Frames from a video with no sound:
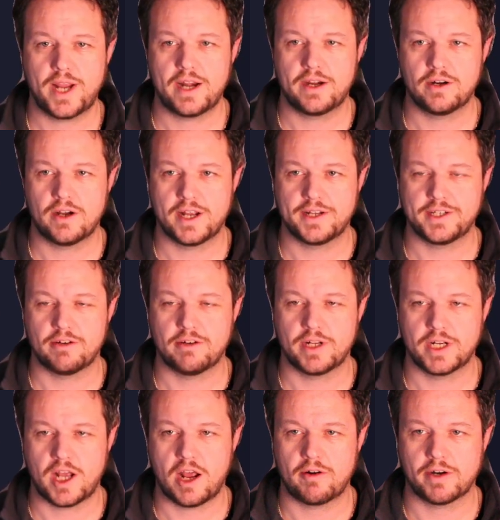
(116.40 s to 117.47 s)
an idea in
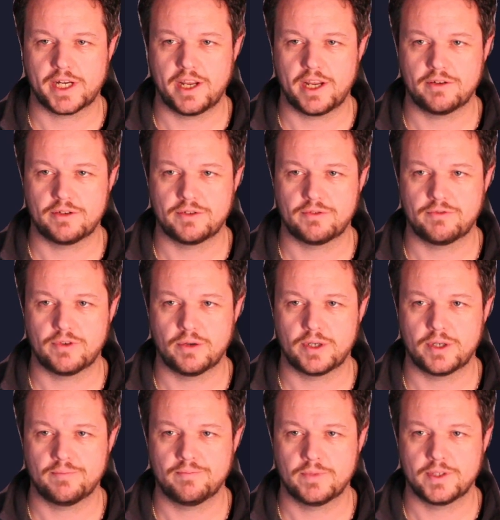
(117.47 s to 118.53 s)
our Encounters folder.
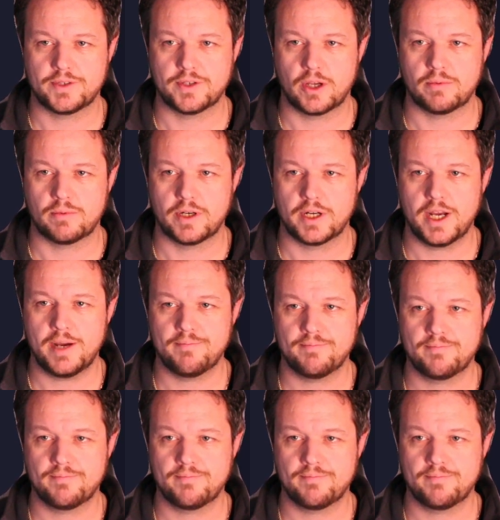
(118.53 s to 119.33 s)
Let's open it up.